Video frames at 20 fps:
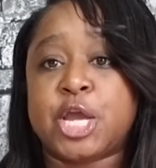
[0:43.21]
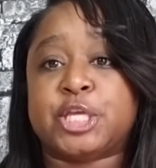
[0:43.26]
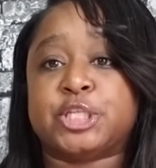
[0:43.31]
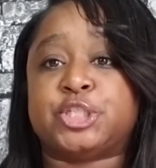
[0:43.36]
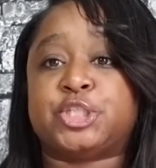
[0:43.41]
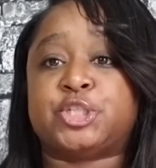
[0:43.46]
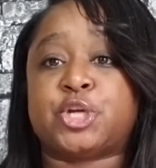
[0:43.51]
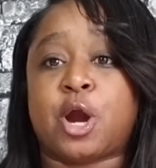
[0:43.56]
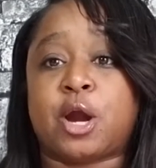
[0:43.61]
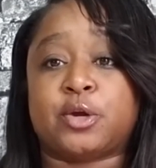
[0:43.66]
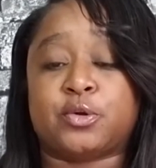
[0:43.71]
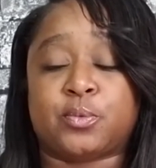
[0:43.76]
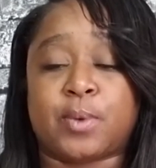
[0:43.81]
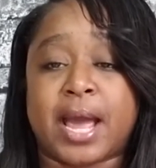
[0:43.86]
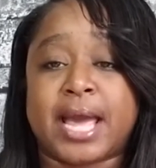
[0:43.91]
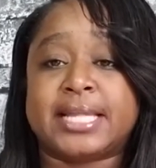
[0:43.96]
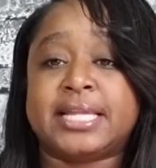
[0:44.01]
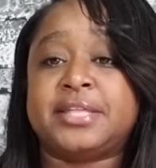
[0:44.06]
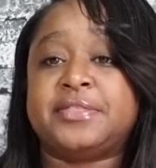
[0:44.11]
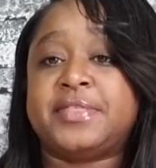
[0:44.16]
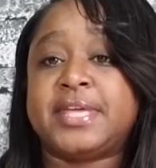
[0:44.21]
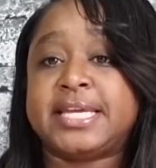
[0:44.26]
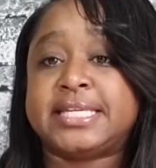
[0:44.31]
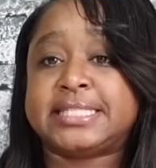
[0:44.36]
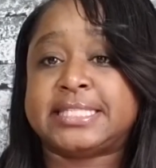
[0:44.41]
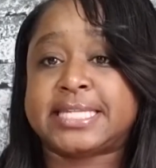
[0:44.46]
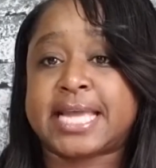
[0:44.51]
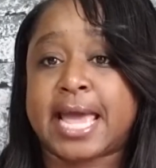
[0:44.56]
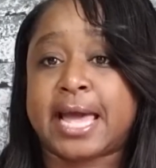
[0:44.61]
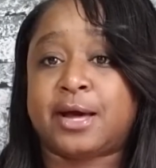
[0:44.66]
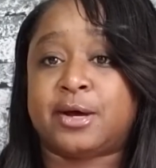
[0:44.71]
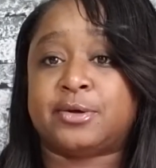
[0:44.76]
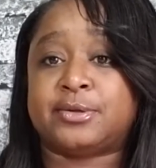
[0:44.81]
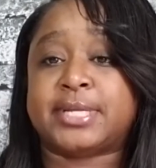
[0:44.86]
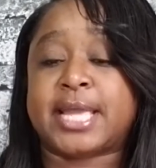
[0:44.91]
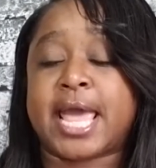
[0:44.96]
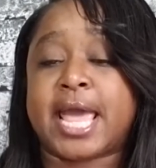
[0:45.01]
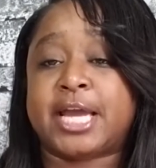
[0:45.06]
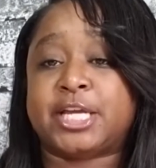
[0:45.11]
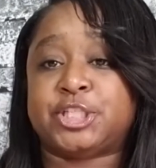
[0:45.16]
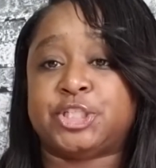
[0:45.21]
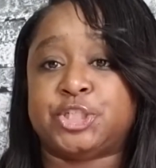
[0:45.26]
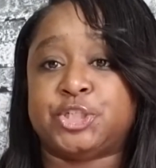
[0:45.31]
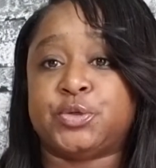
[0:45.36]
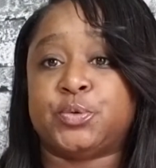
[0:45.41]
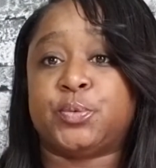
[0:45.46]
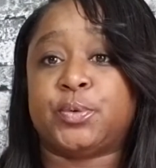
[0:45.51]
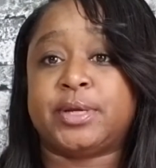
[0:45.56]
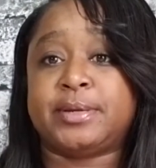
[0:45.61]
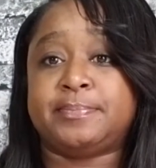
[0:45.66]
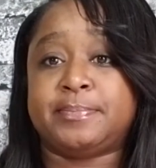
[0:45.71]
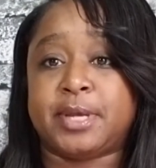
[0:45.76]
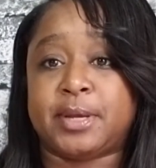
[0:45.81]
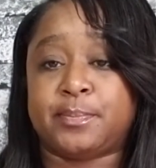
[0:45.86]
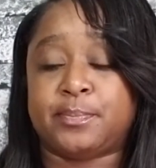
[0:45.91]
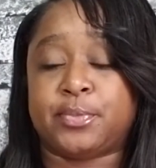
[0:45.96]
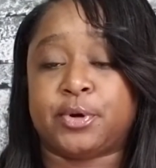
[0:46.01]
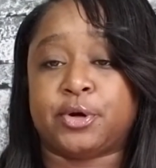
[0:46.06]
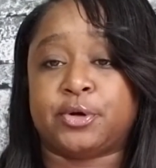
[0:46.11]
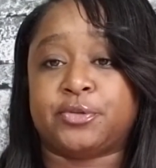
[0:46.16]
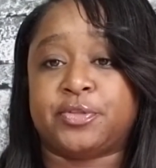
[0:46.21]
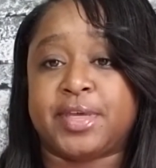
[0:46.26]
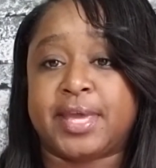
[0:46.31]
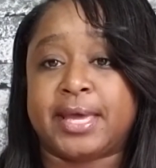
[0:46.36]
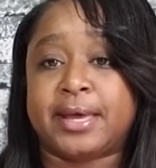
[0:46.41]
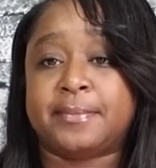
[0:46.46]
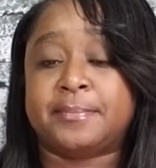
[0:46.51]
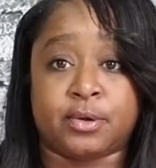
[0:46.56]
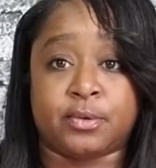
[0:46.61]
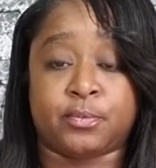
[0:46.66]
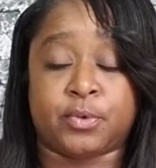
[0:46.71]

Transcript: and start writing things down as you remember them.